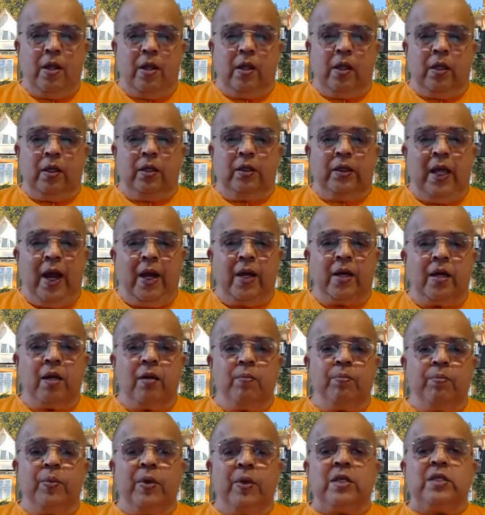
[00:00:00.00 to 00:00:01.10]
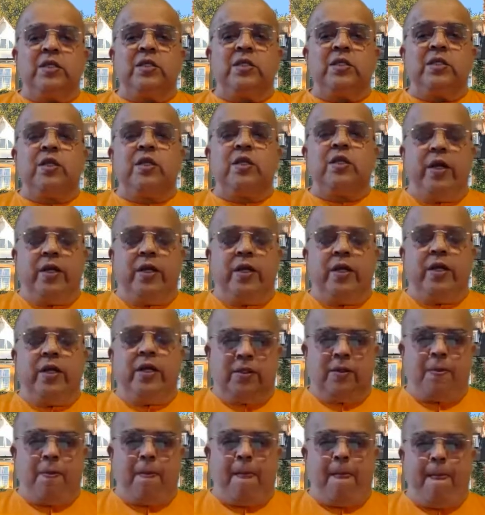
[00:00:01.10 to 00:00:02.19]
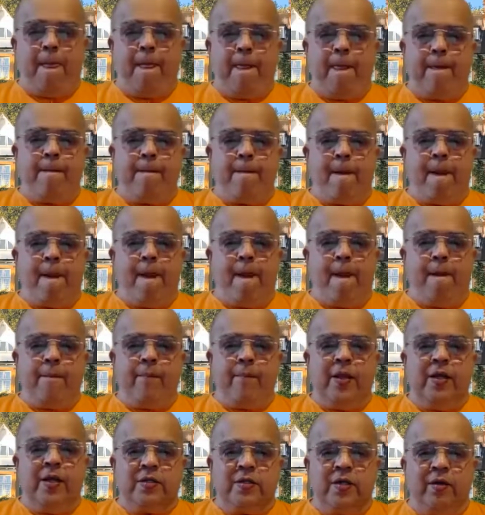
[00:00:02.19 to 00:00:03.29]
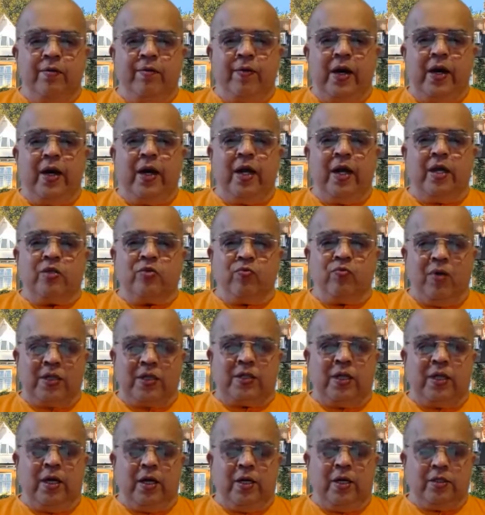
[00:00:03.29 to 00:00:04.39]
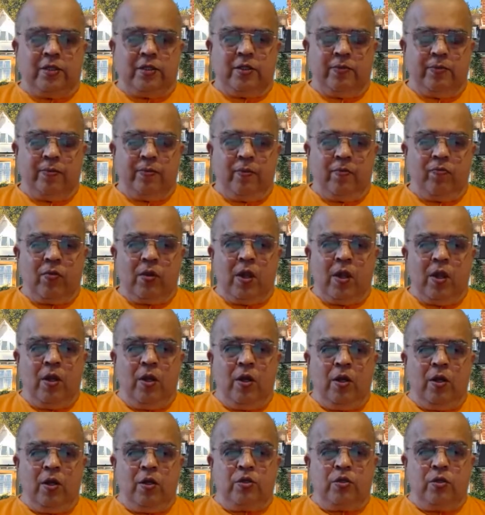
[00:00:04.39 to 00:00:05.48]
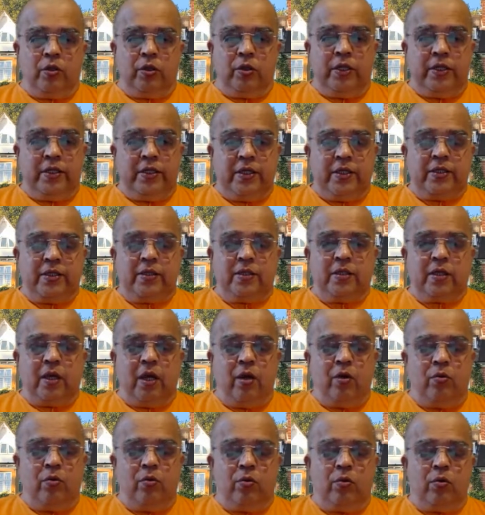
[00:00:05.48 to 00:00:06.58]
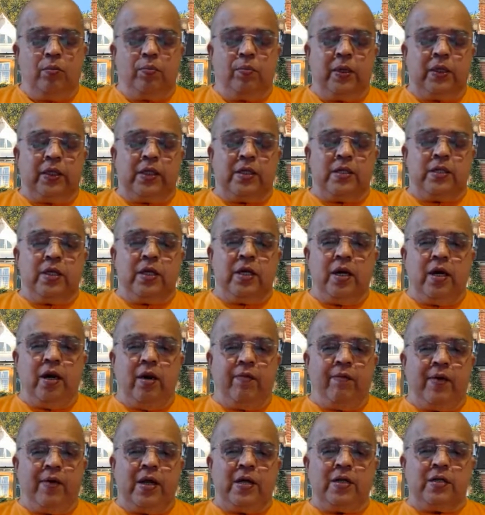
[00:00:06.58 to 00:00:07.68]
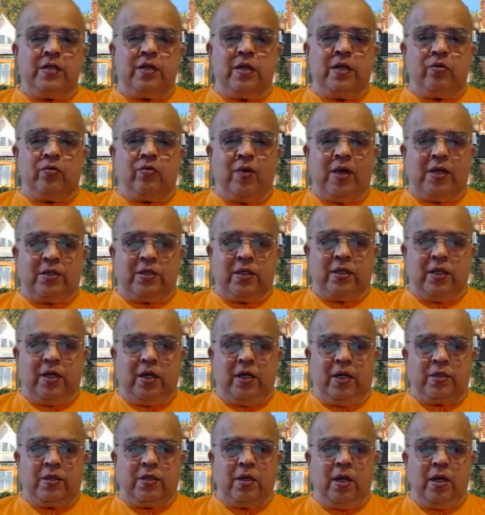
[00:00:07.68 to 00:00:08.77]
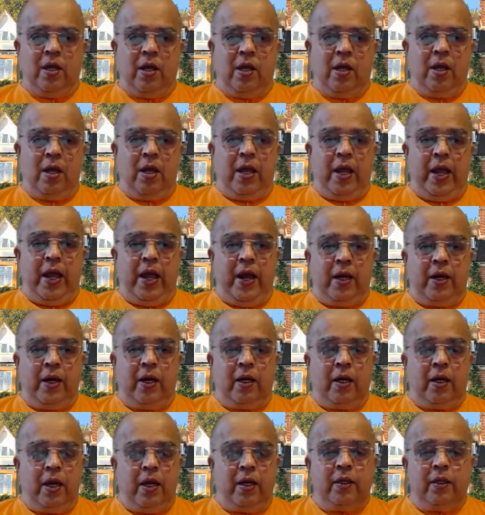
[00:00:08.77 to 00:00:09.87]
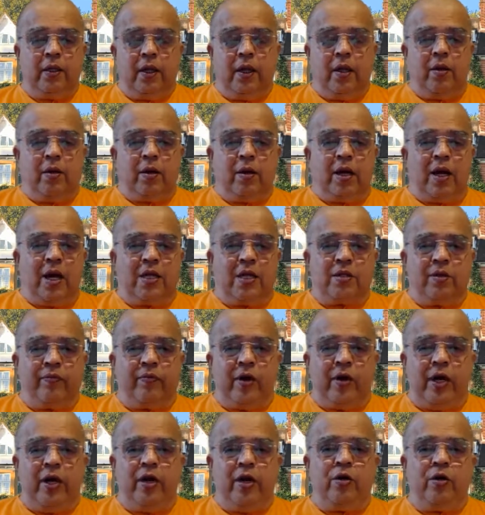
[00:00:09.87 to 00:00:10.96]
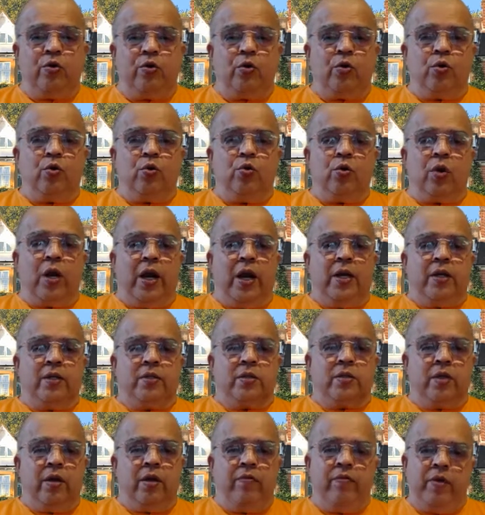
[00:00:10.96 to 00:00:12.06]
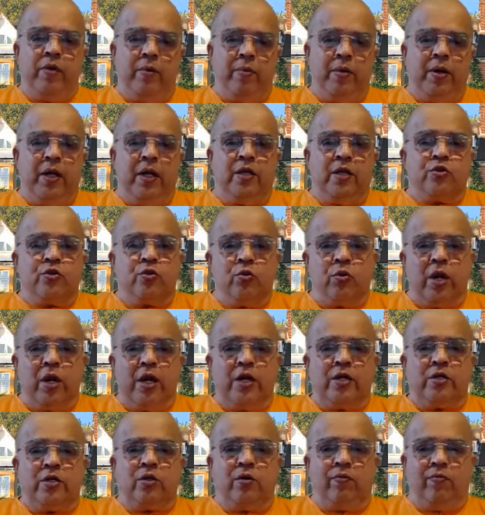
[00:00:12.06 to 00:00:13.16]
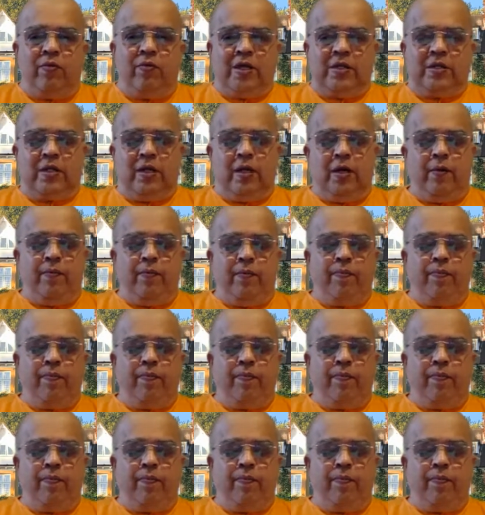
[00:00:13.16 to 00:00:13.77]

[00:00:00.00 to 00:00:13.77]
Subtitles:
That impulsiveness is defined as vasanas. So this is how Patanjali defines these vasanas. And again, they are classified into two kinds. Everybody has two kinds of vasana.